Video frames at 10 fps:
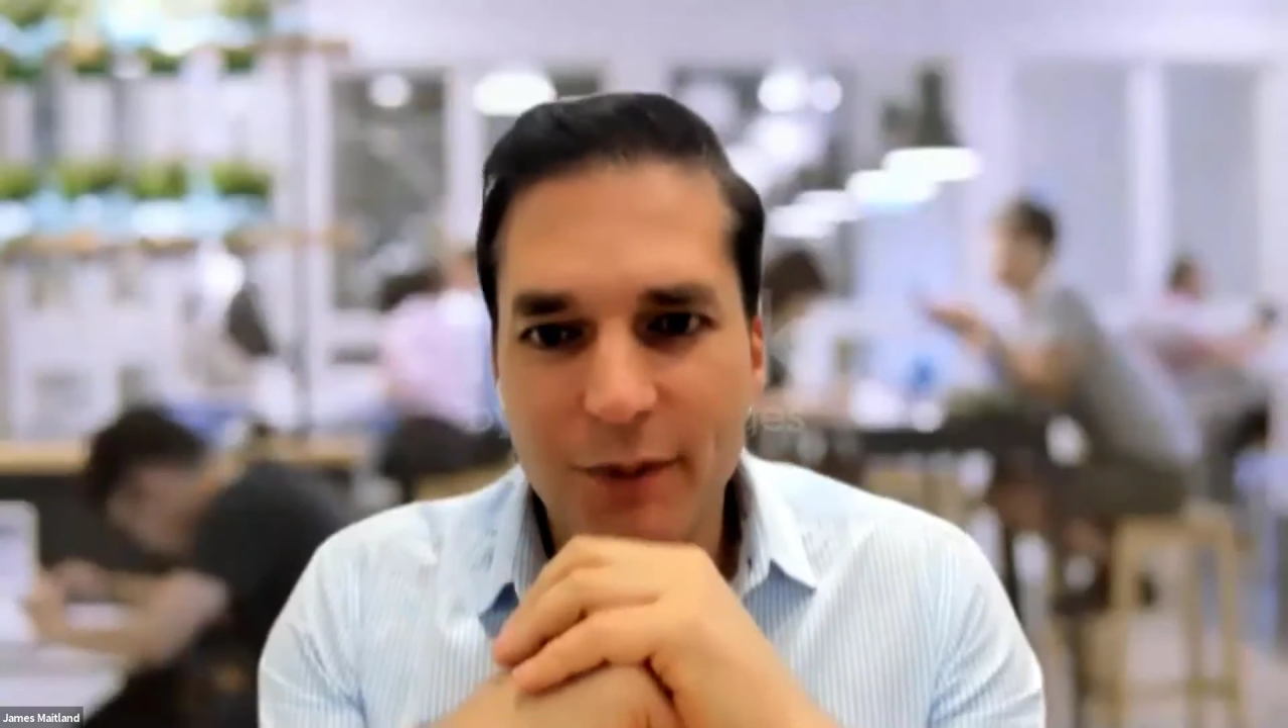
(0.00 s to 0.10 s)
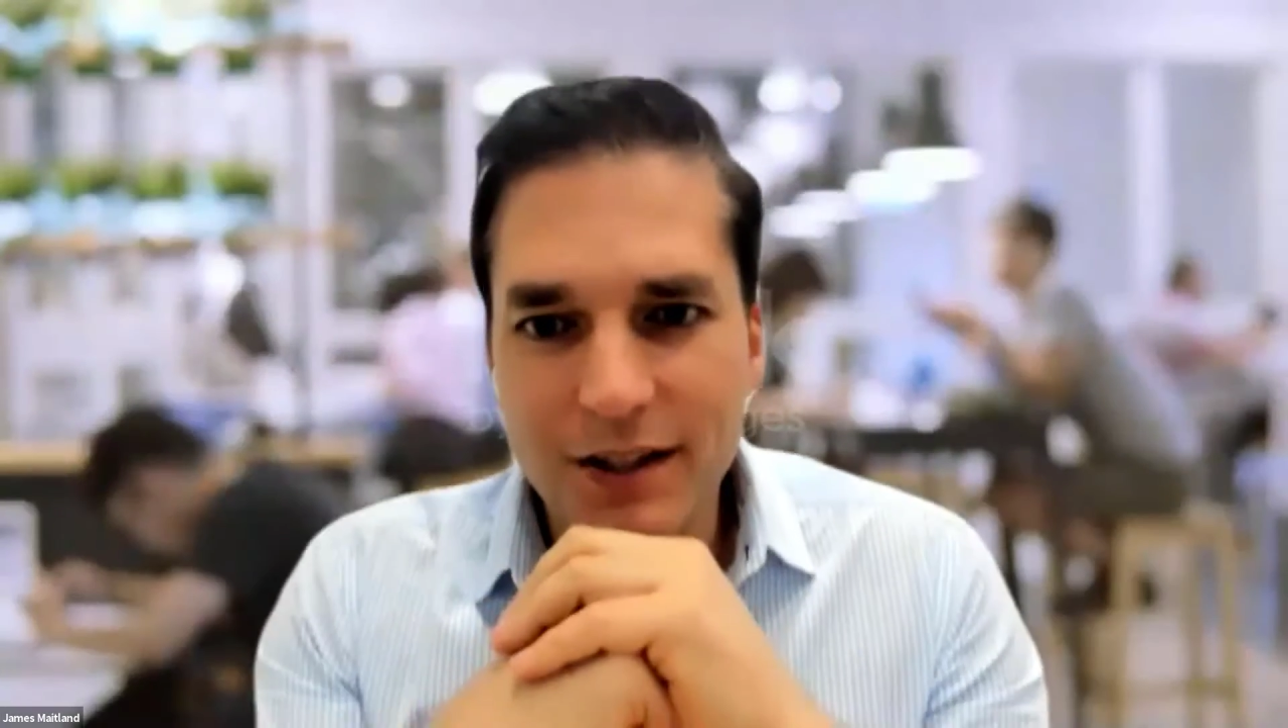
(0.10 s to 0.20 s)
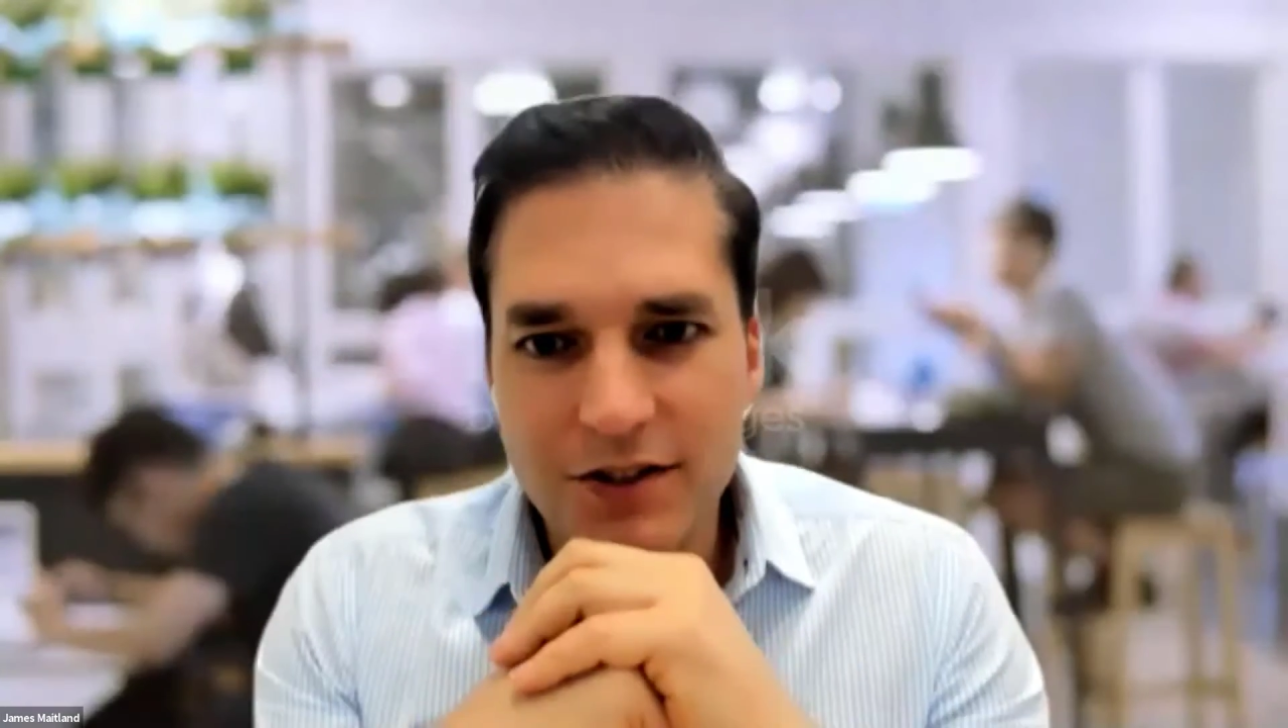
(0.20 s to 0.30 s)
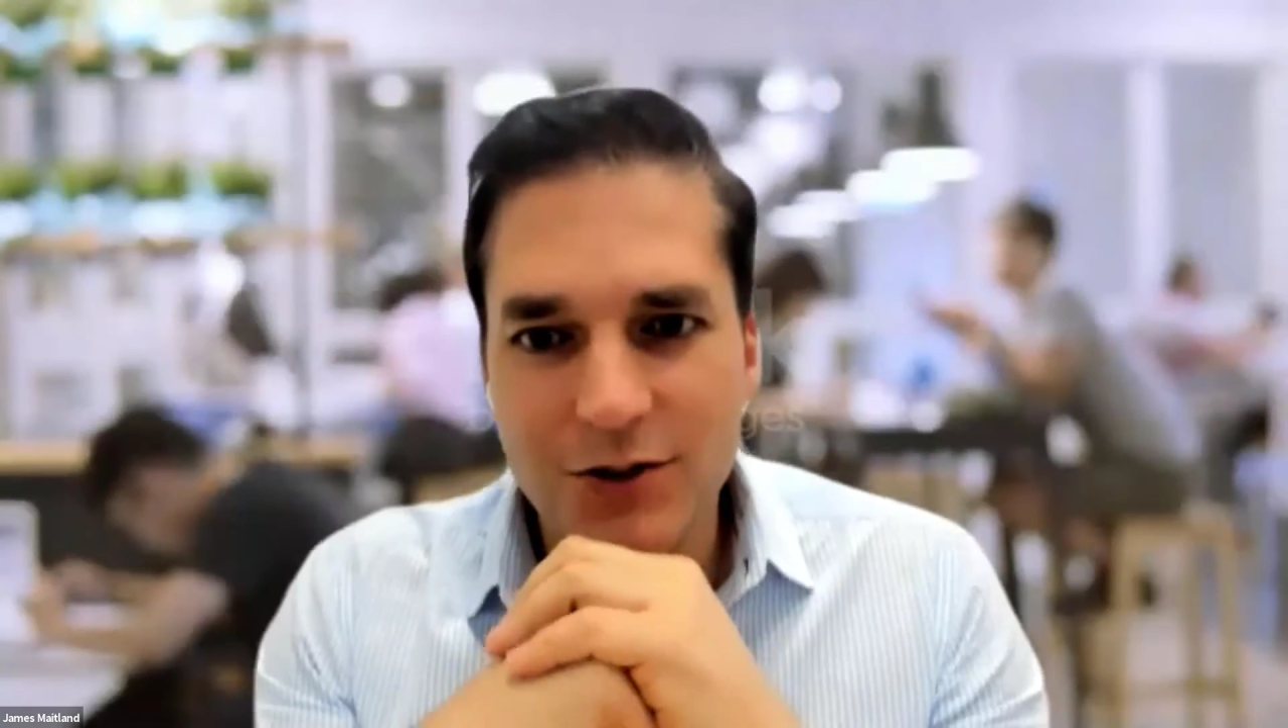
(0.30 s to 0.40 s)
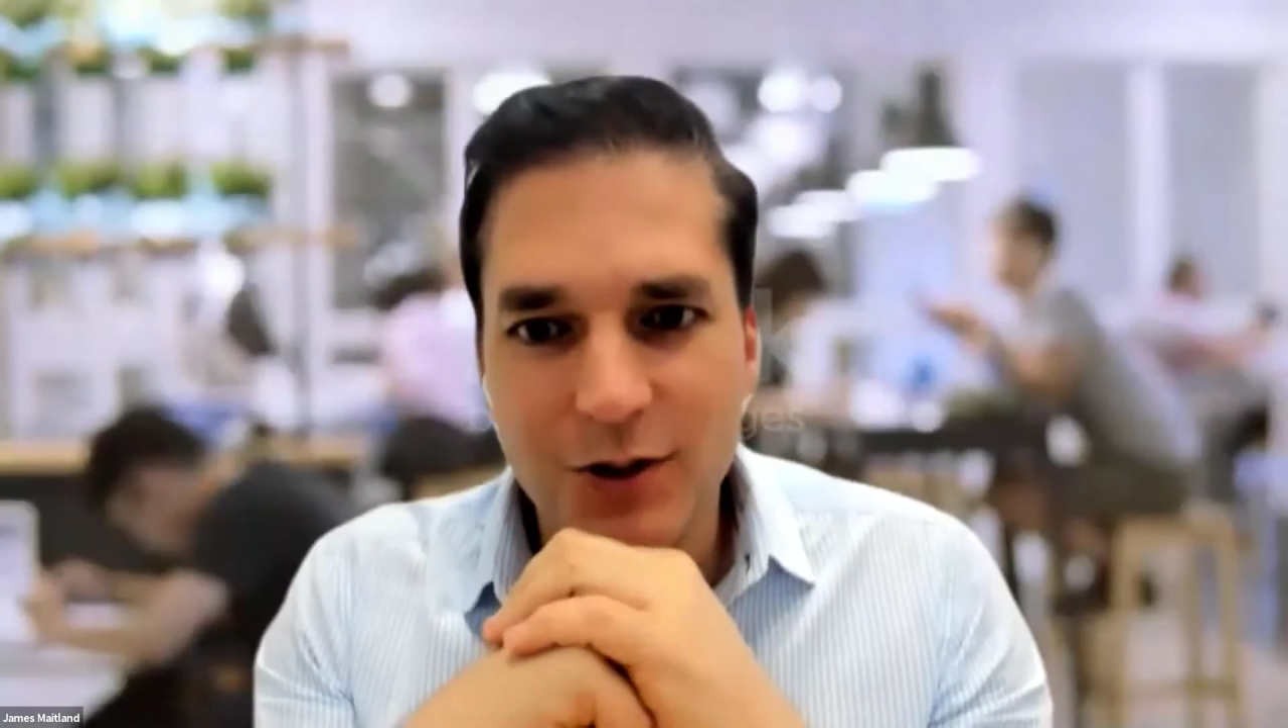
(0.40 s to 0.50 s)

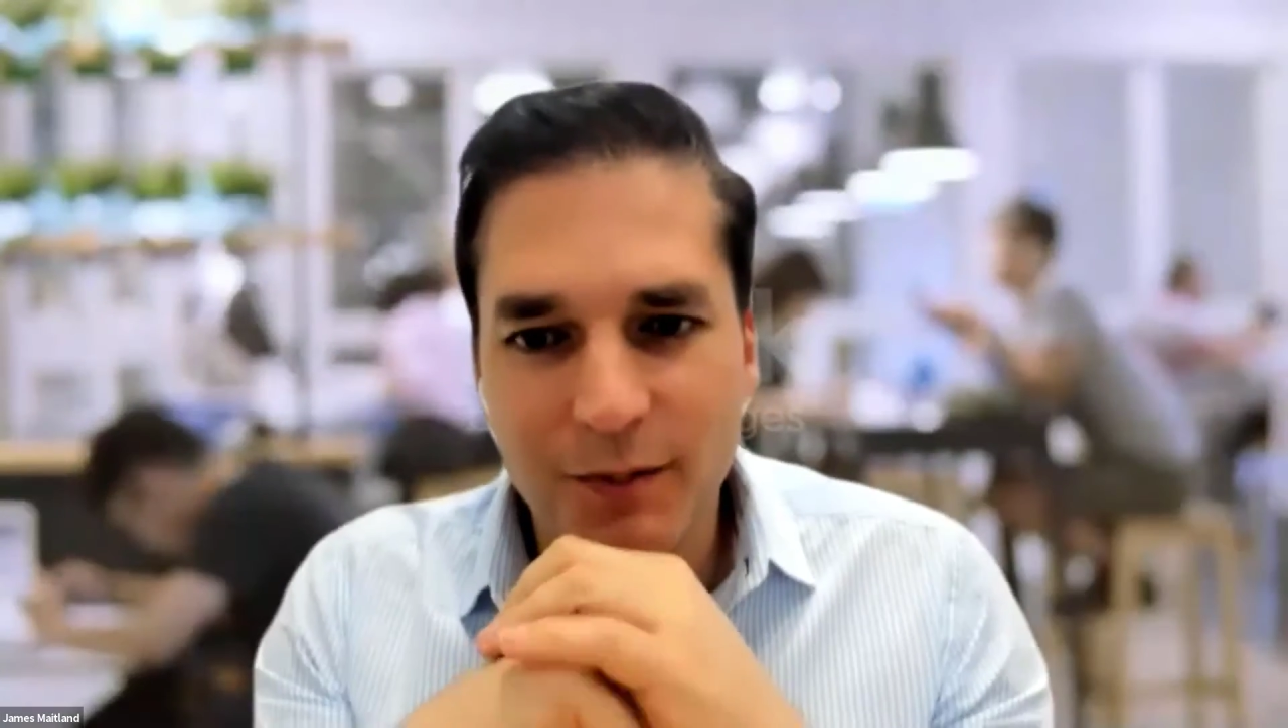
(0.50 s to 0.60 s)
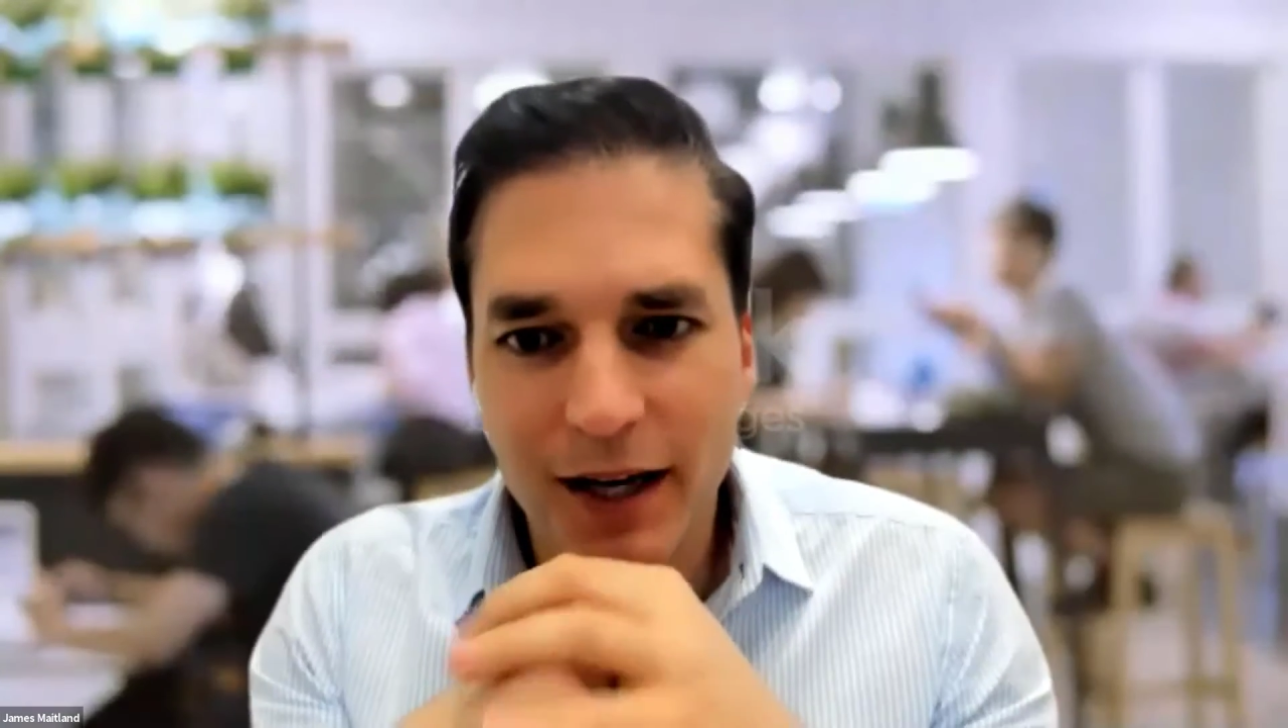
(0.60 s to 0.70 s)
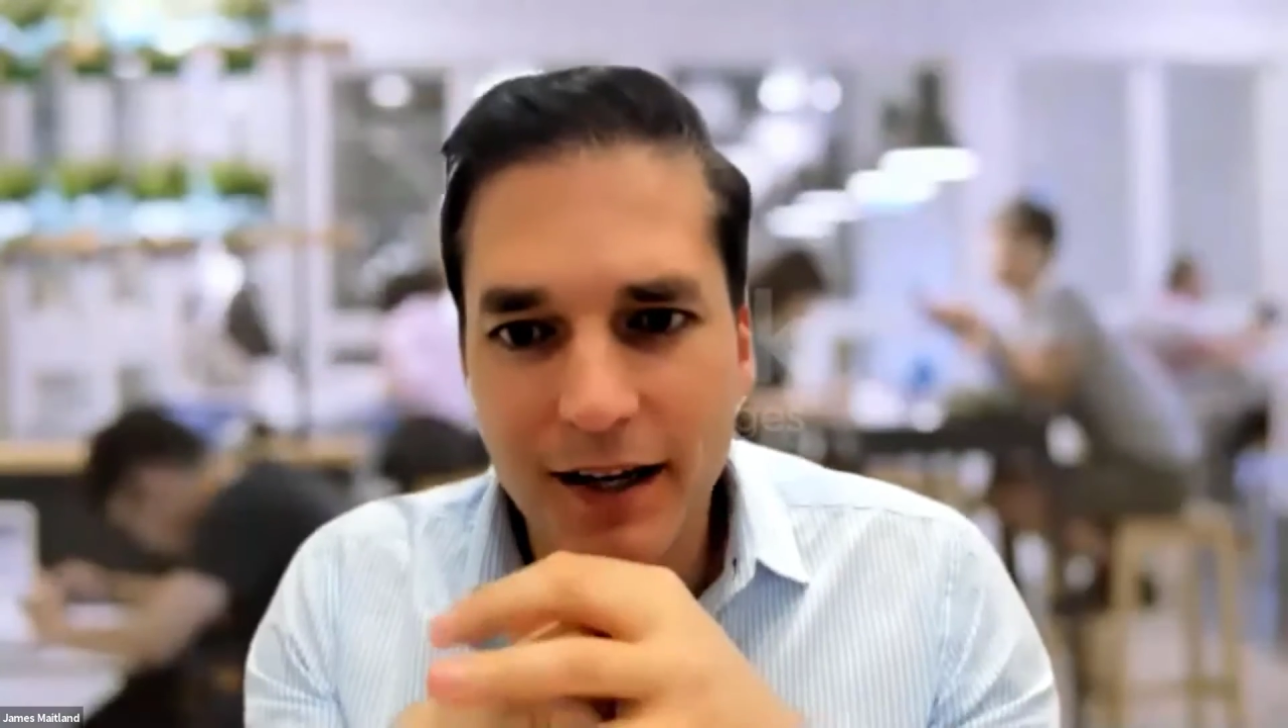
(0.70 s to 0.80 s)
months you're talking about.